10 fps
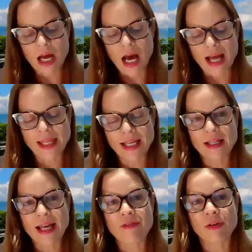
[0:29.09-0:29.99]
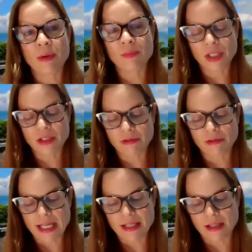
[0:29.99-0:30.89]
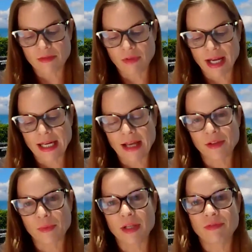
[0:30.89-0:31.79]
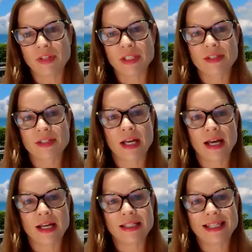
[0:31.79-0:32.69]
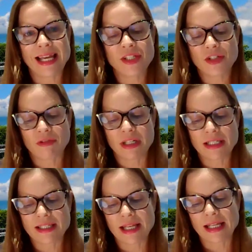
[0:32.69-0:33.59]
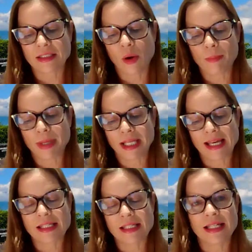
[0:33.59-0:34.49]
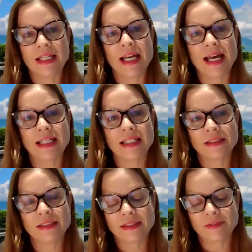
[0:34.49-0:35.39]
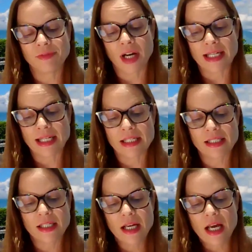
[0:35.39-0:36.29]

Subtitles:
I think everyone would agree that right now the world feels dangerous and complicated and divided.